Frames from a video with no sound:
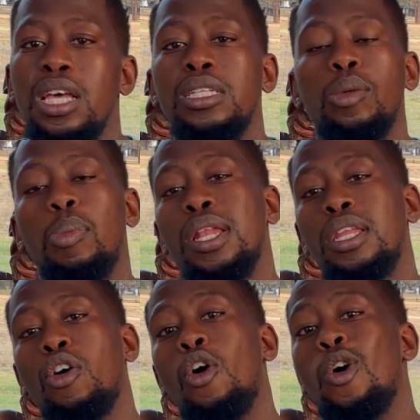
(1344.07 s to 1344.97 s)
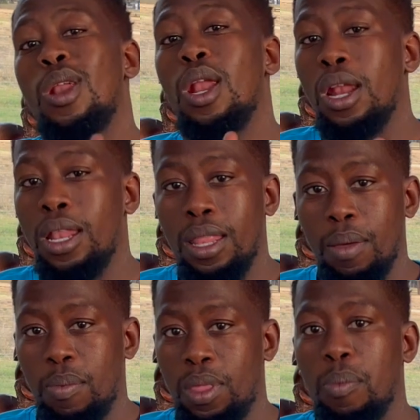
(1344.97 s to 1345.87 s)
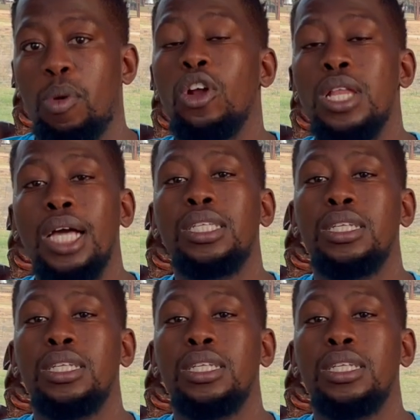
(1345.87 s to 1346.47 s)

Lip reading: depending on the product,